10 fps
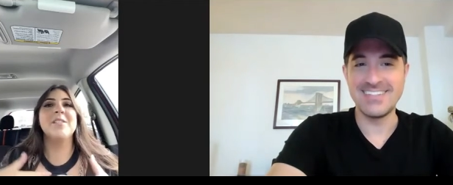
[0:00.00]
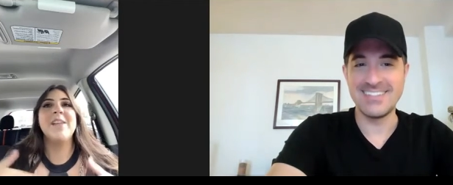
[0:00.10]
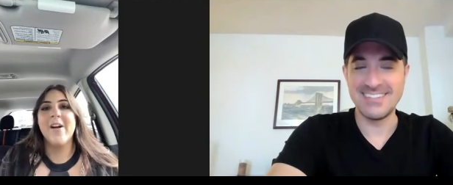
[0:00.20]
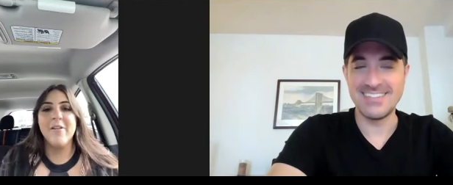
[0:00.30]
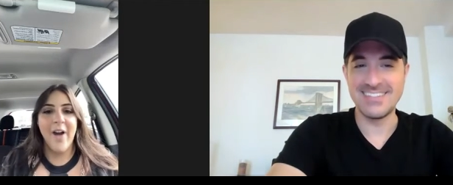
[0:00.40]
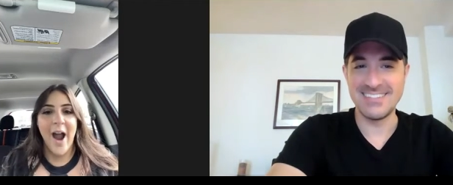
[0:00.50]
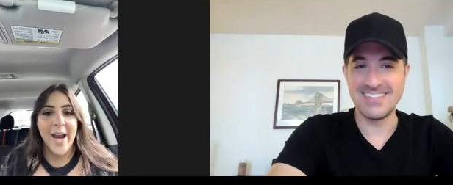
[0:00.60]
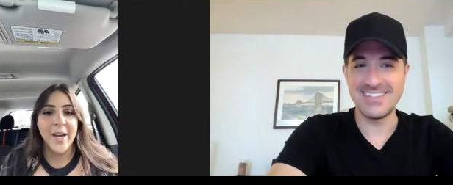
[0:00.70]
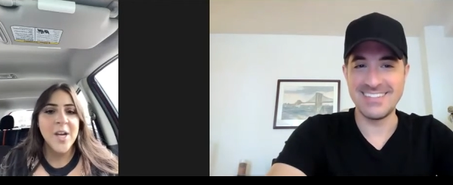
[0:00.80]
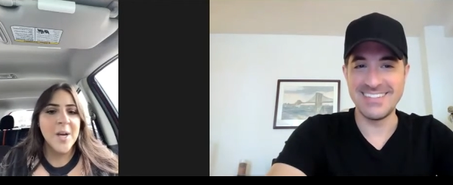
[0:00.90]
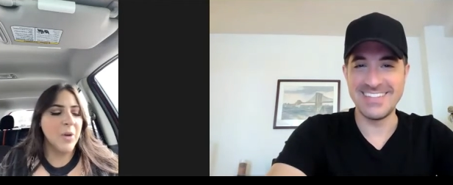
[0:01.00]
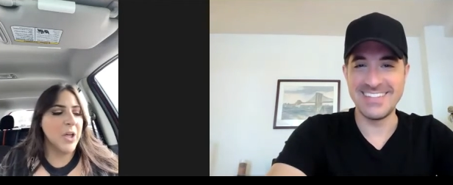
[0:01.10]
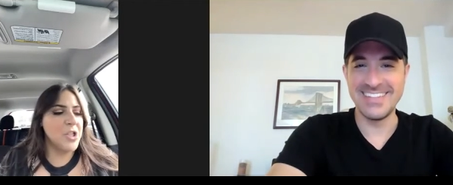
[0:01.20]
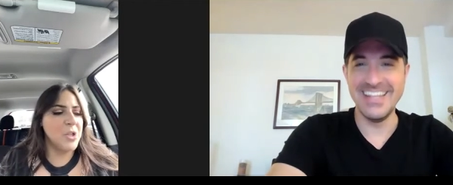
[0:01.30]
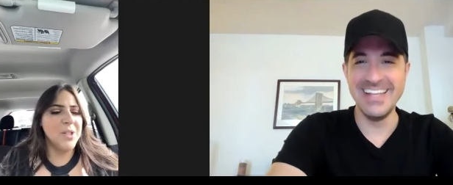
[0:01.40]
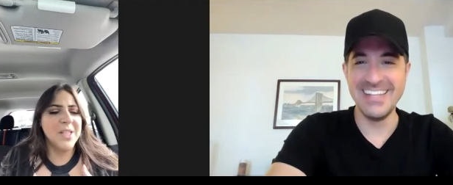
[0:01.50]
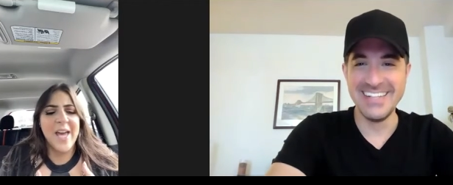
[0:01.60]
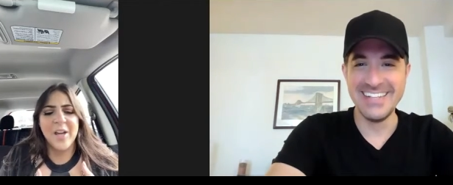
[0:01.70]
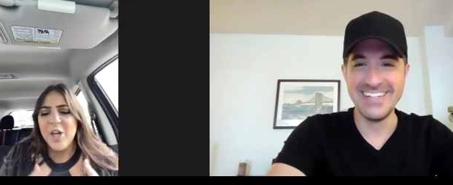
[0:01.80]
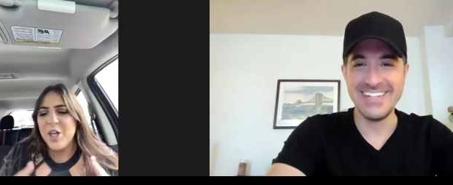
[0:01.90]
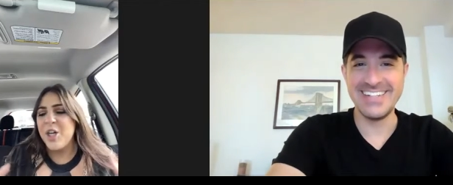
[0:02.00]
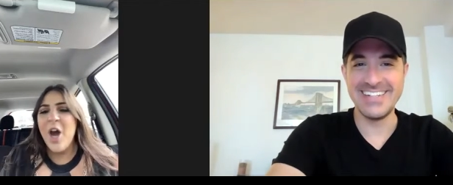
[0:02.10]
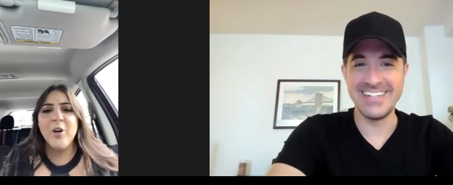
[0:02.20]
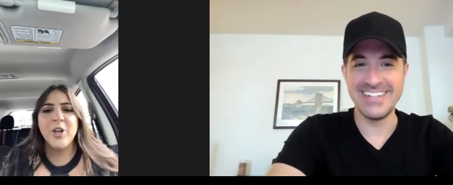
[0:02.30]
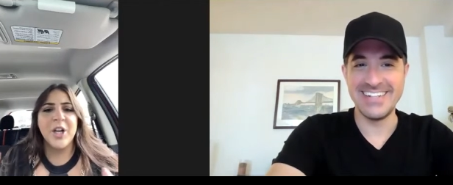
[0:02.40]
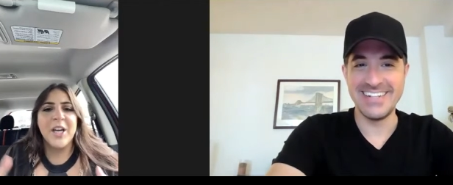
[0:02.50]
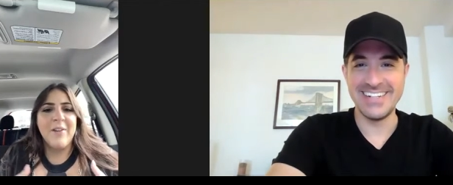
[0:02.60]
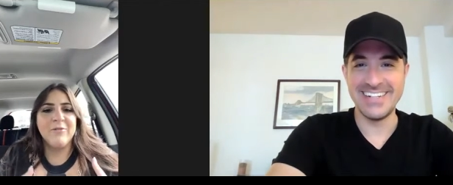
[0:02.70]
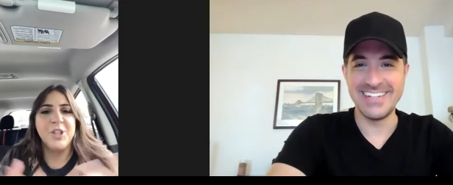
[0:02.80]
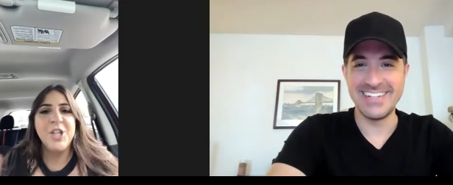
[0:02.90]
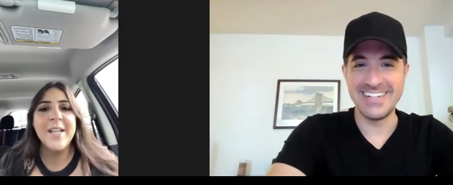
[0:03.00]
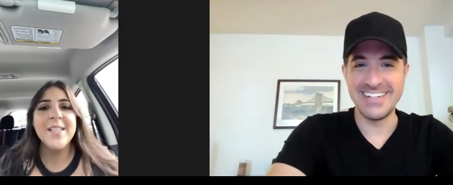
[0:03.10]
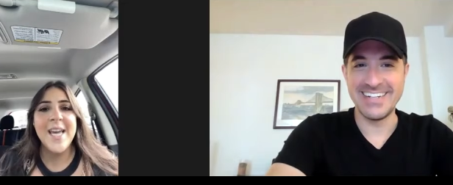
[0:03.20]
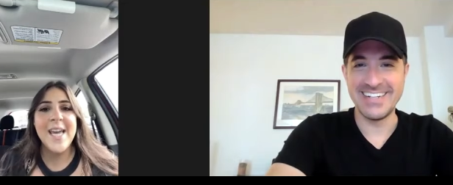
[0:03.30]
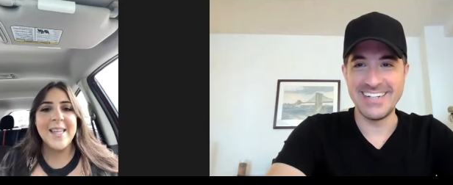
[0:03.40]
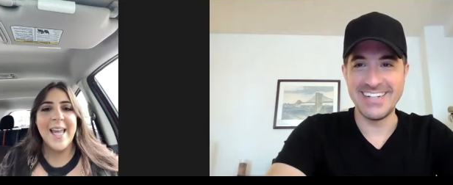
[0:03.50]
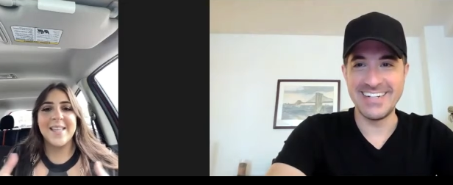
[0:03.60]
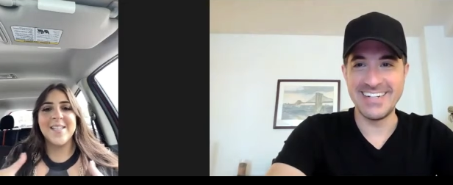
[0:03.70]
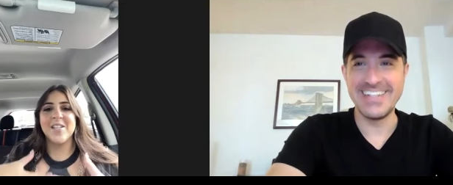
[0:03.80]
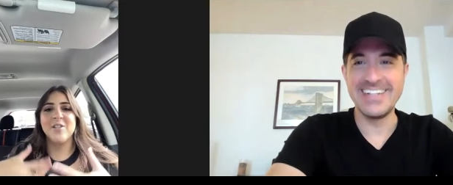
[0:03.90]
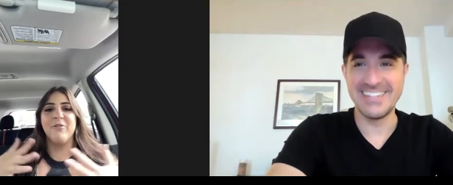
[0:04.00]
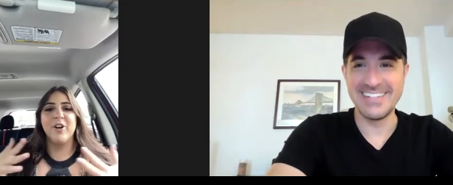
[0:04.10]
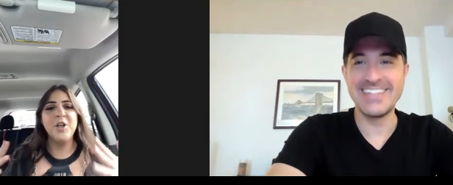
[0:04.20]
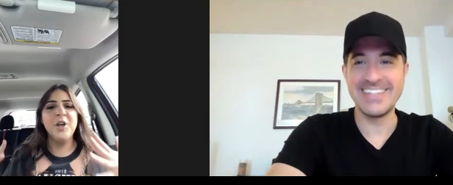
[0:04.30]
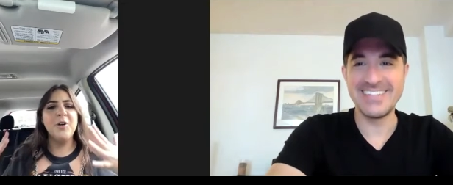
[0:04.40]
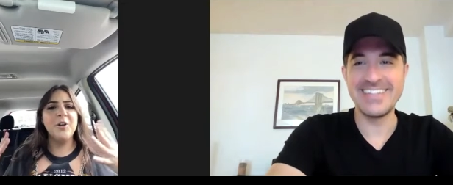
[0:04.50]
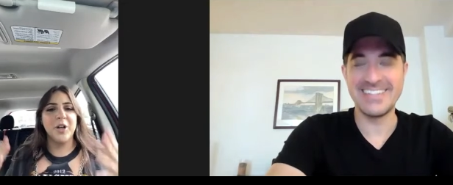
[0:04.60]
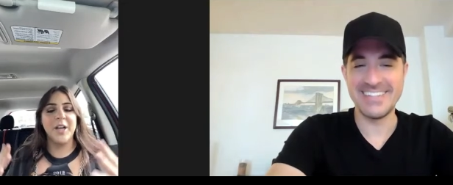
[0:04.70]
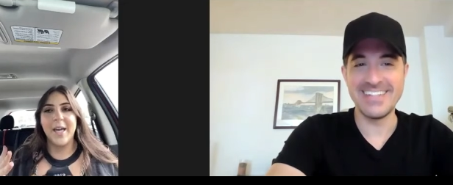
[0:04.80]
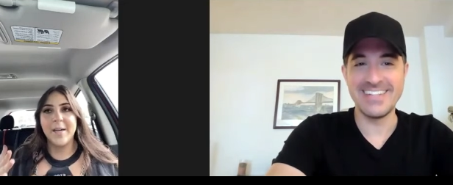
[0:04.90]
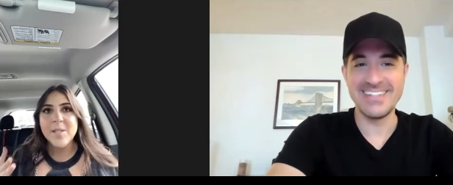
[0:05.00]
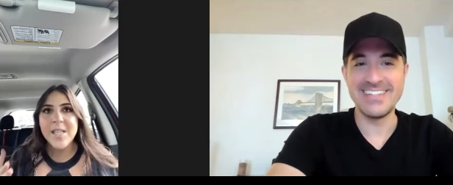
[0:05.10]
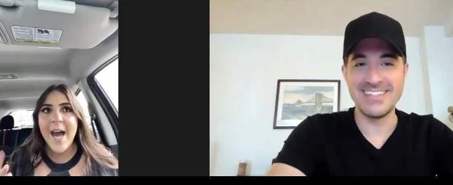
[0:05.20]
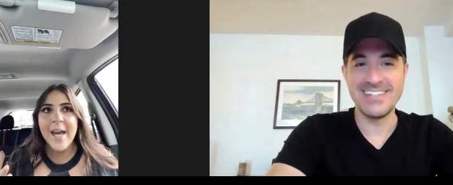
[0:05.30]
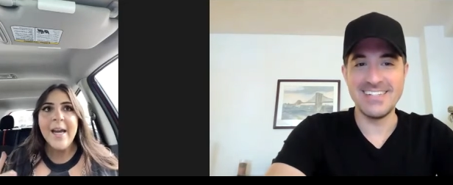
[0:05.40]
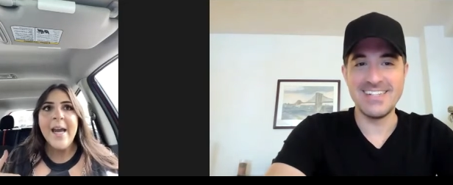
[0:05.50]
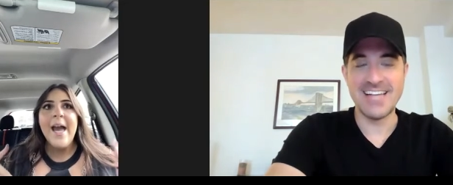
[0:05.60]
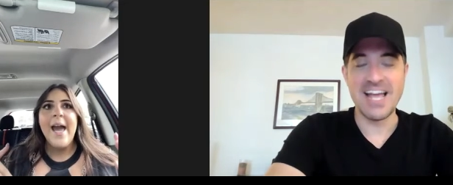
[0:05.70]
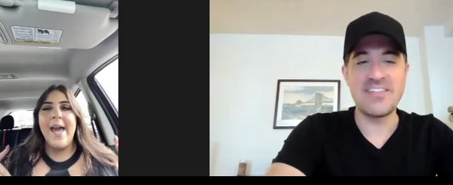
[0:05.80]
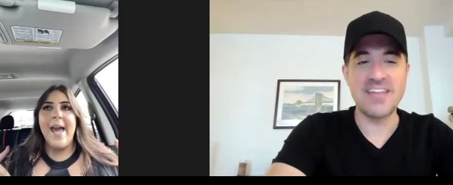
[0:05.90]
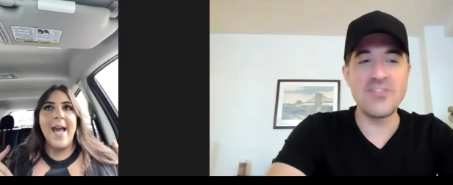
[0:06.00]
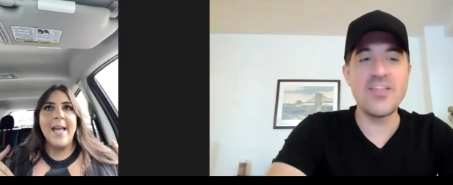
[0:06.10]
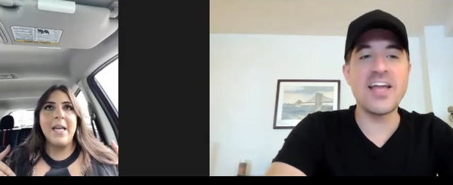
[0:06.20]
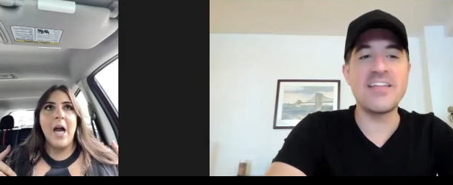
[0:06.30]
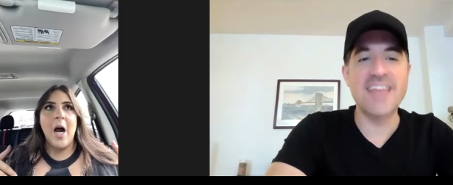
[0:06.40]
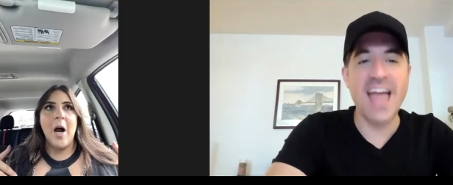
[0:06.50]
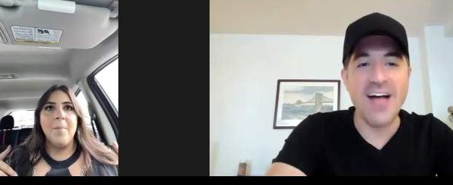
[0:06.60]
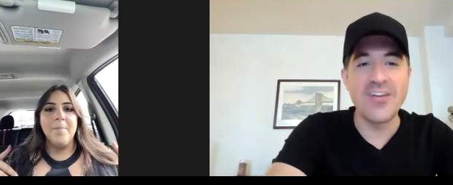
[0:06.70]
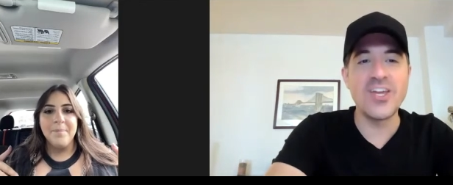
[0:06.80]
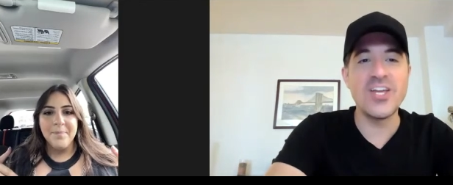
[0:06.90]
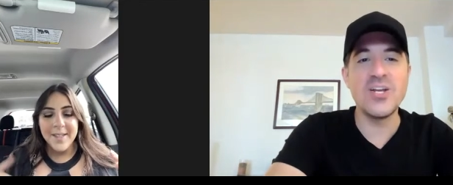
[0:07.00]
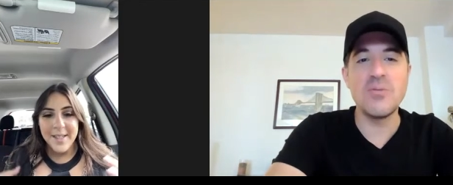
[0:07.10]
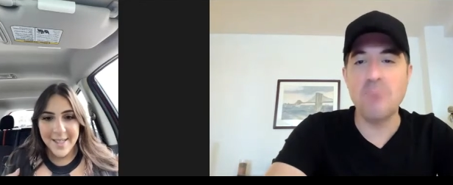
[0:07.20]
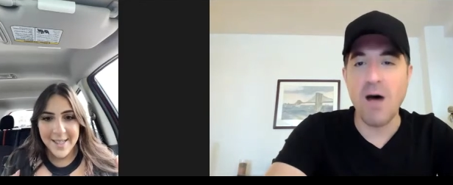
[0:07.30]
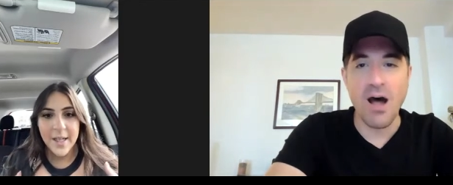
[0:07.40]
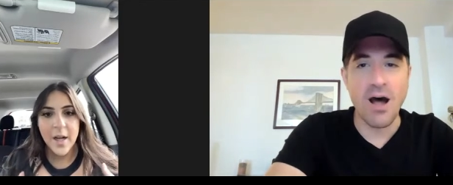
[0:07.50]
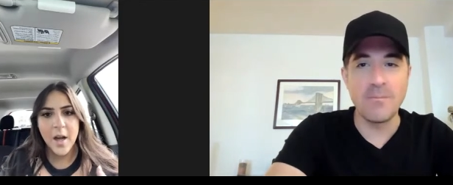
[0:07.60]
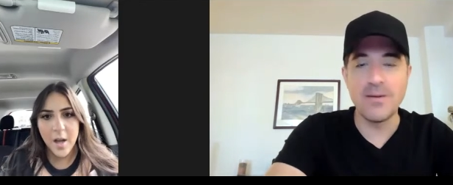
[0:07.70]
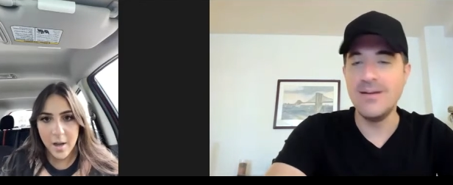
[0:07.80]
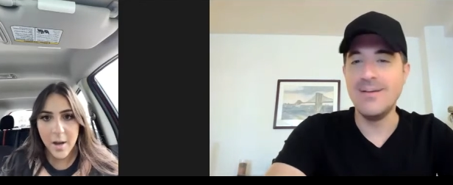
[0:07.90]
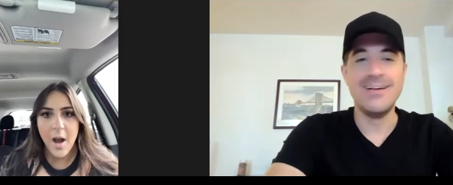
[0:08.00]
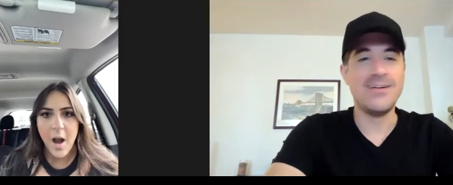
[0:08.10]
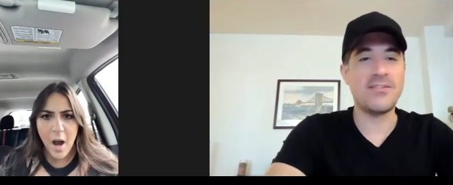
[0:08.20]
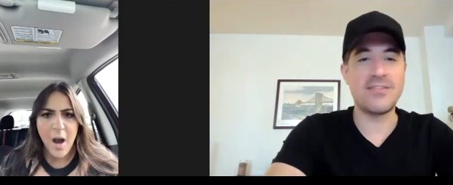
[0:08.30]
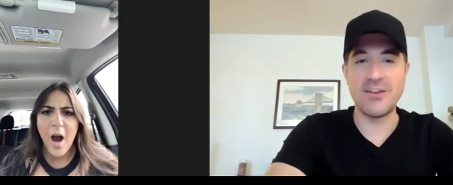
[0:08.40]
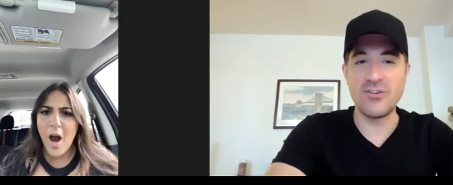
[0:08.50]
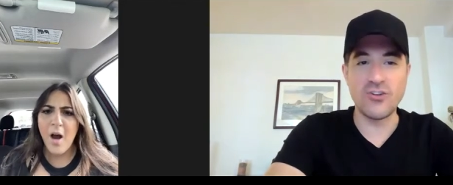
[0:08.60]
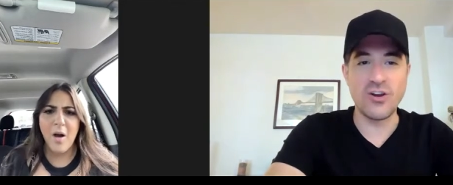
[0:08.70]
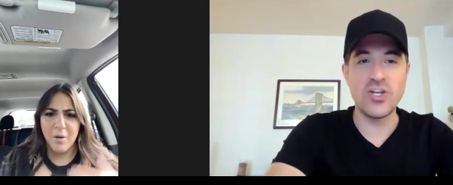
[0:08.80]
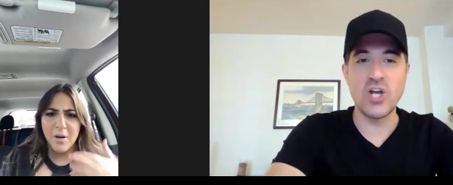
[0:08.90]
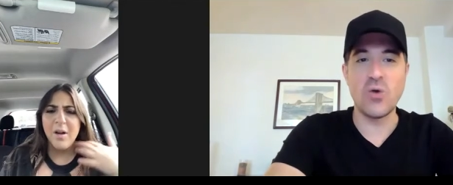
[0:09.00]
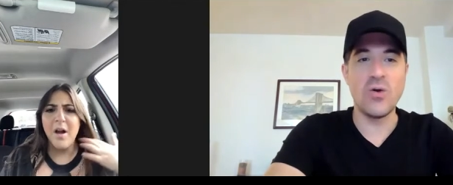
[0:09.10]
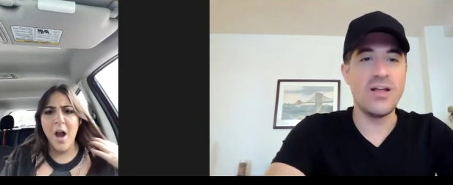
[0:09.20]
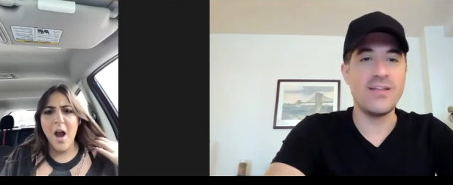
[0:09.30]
Speaker 1: was terrified because she was like, you know, you're going to get rejected. Like, this isn't for you. You're going to get upset.
Speaker 2: It sounds and, like uh, Italian um, mom syndrome, oh, you know,